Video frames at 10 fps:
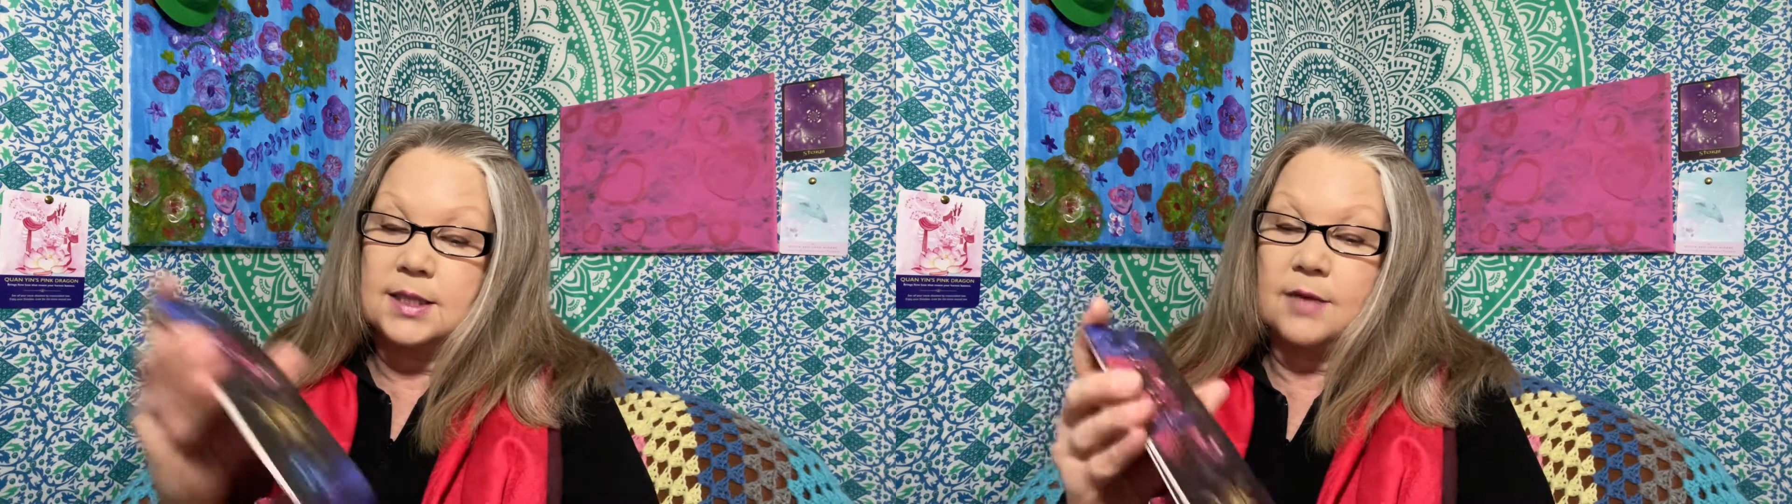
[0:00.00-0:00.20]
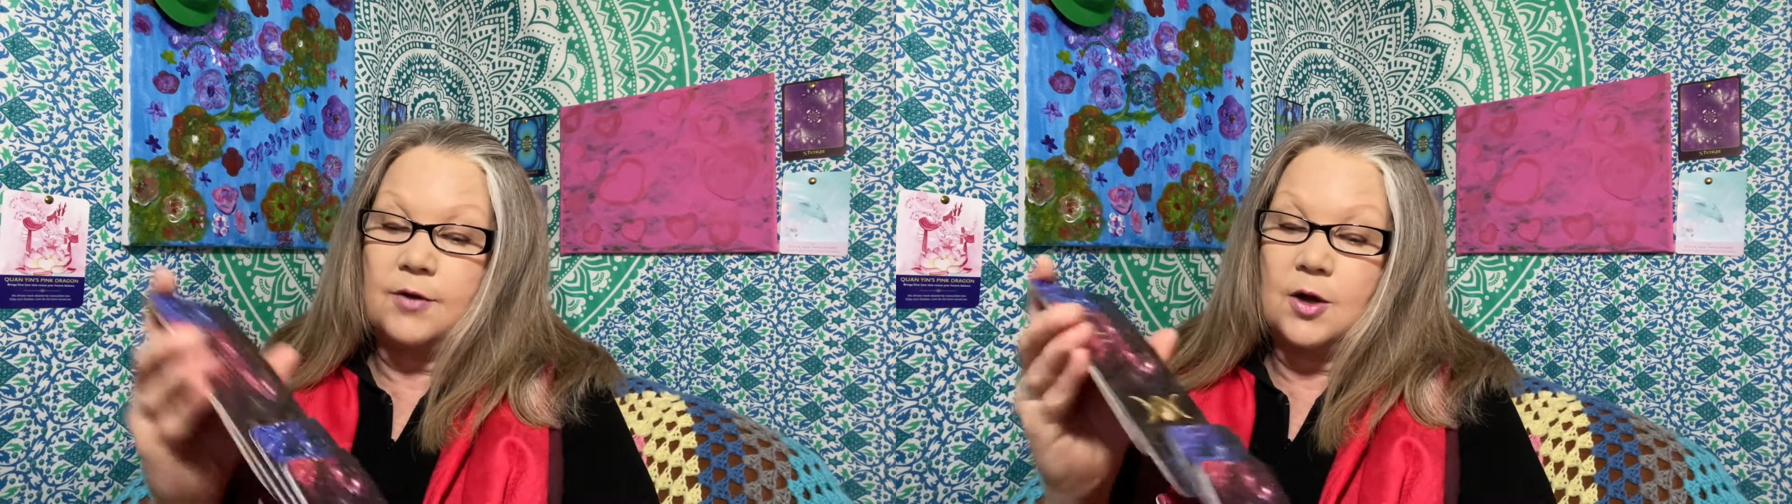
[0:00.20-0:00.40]

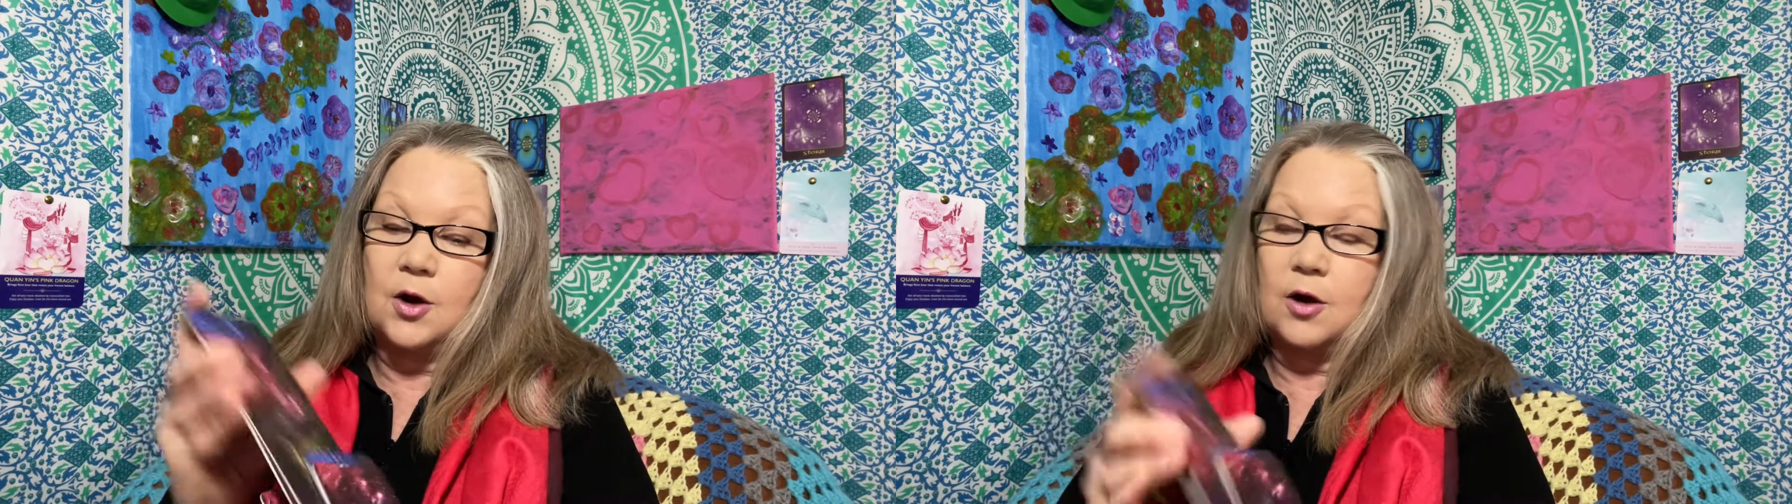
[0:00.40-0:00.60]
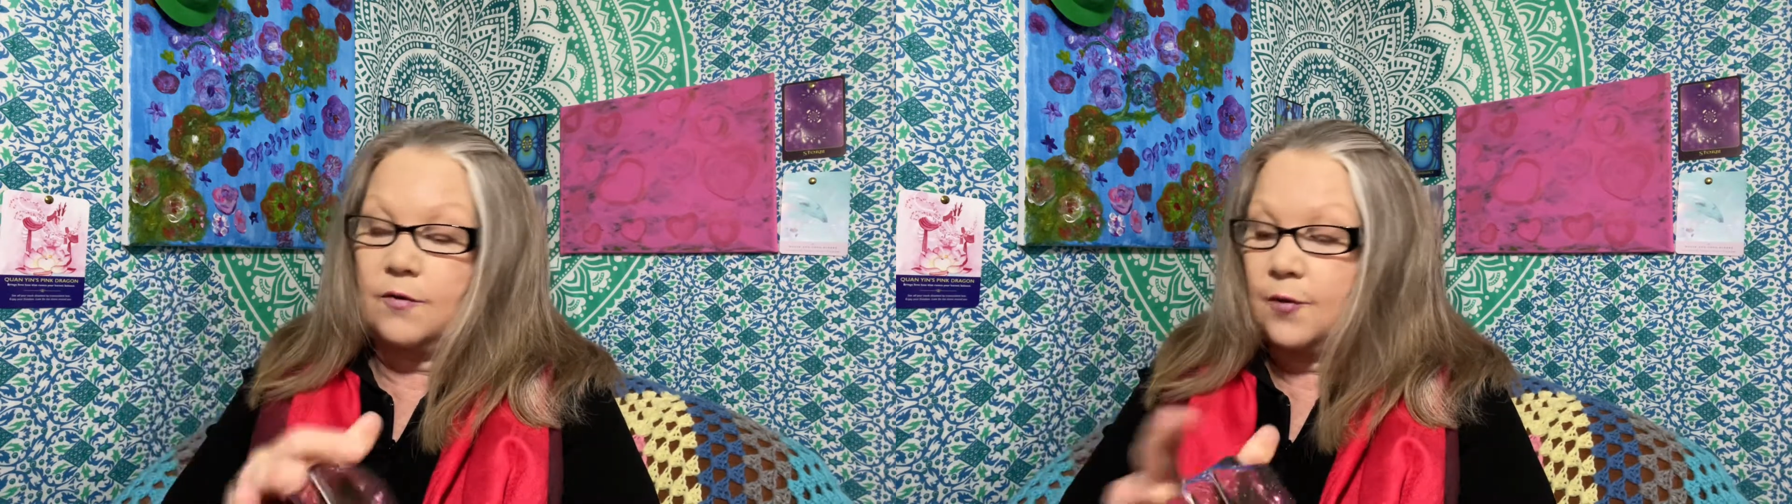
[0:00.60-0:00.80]
have a
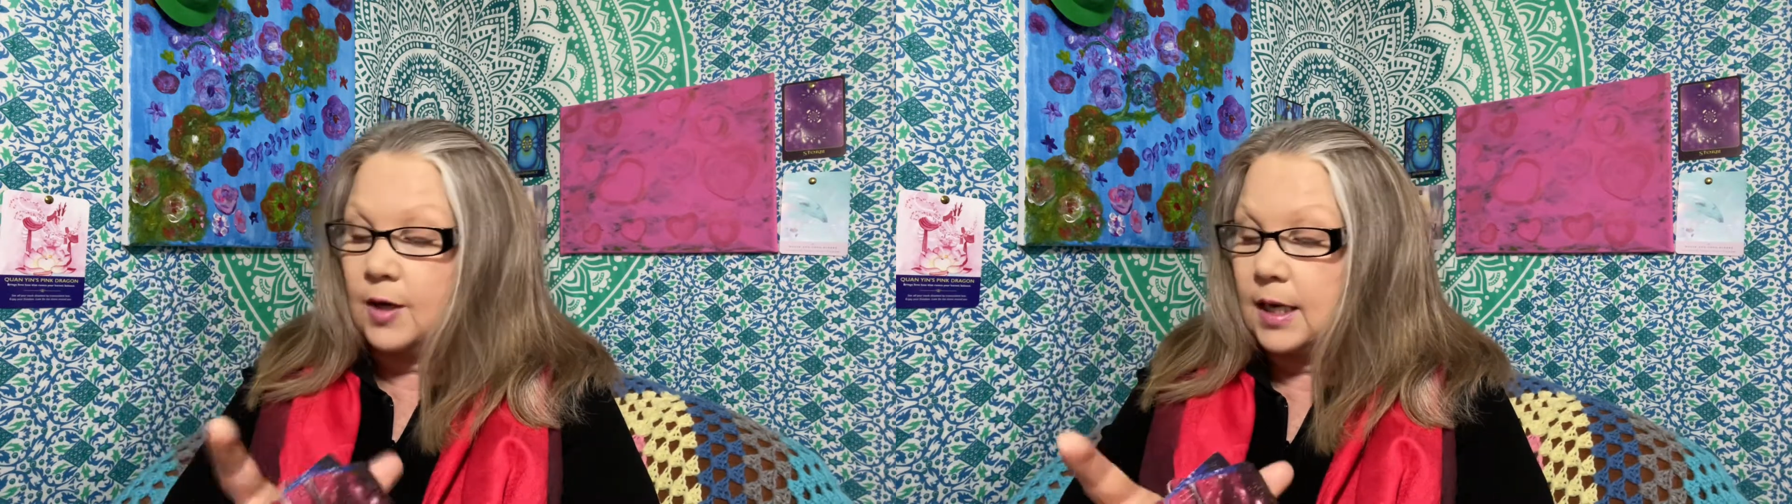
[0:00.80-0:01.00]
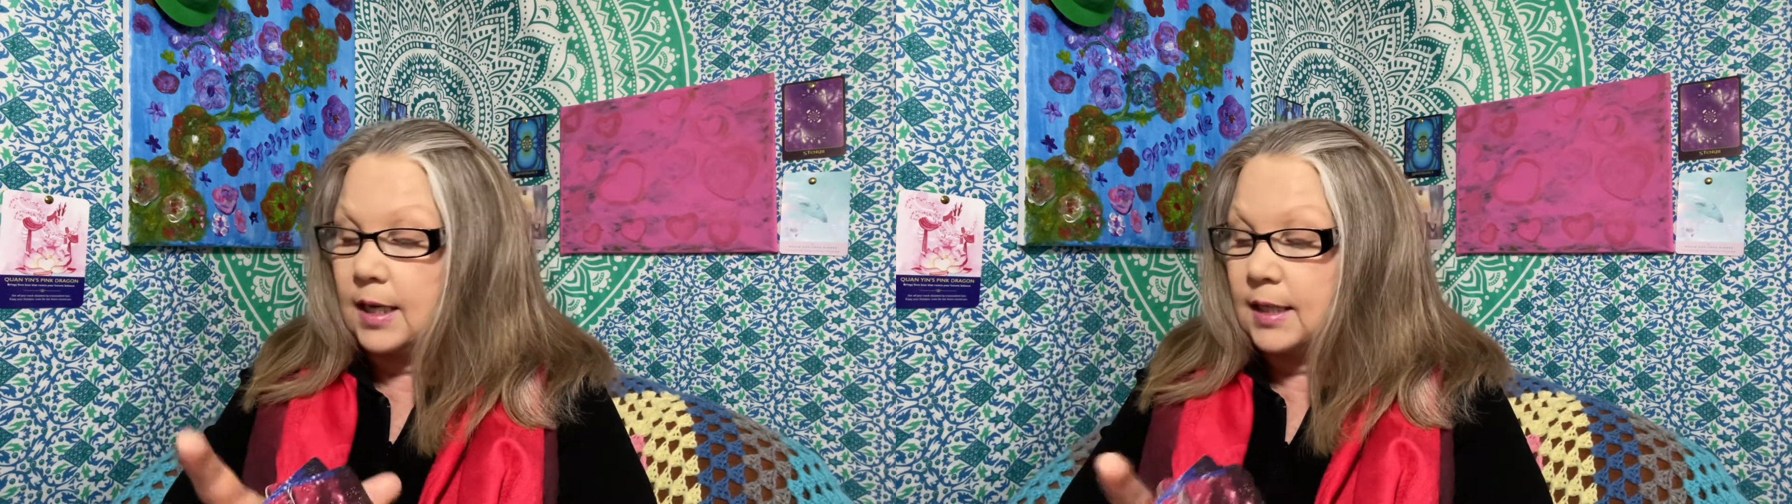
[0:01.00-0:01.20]
card for
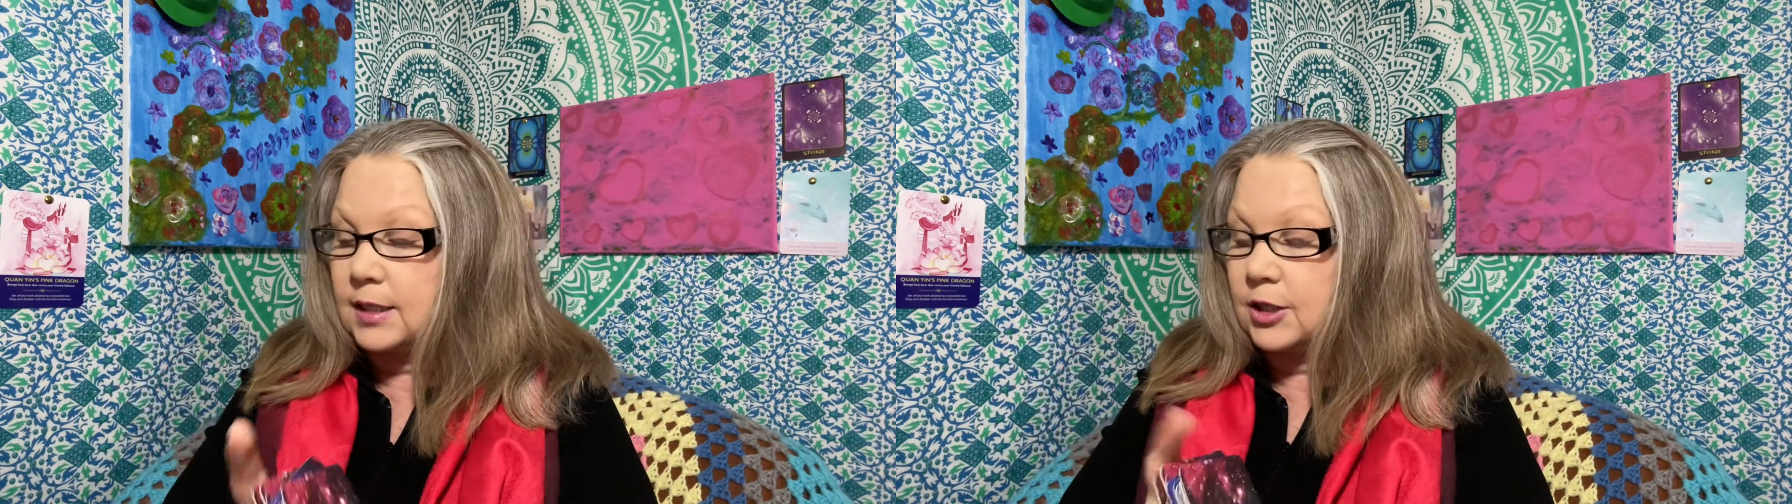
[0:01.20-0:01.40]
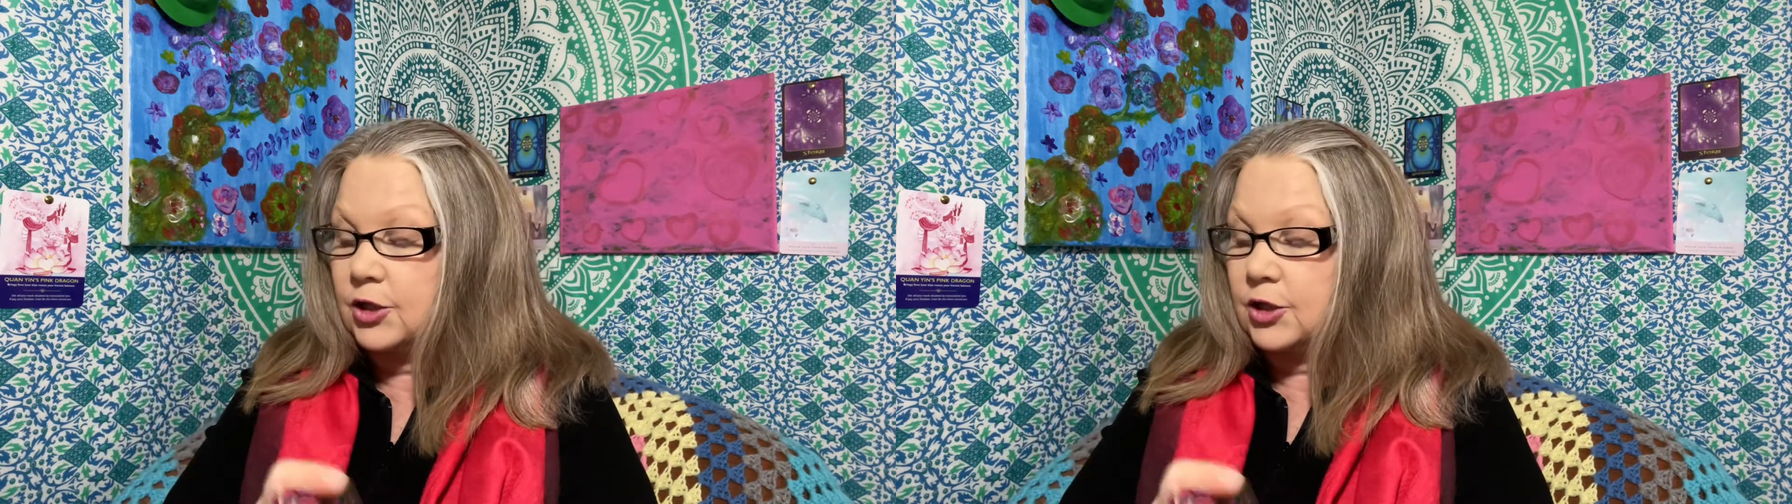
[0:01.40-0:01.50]
connecting